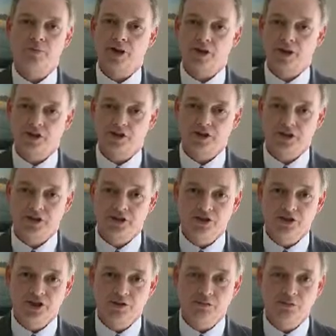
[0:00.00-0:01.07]
by asking
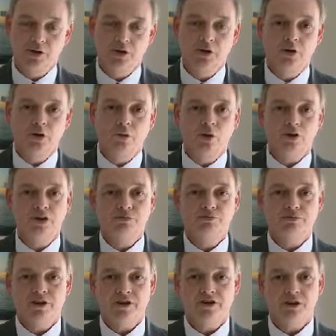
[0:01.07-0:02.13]
Jim what
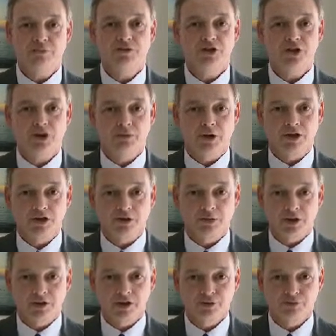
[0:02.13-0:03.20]
impressed him so much
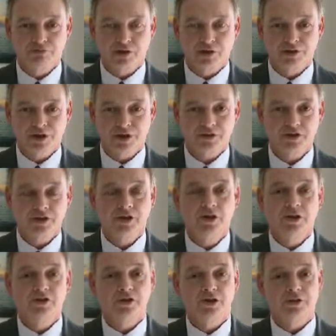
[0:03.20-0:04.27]
about this product
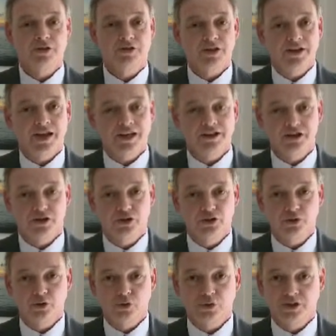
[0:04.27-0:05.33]
so that he actually
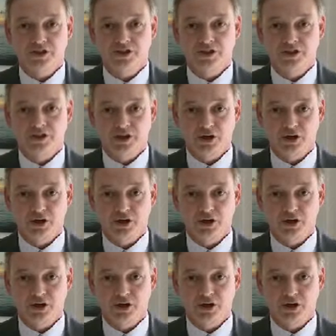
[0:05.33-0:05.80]
installed it in his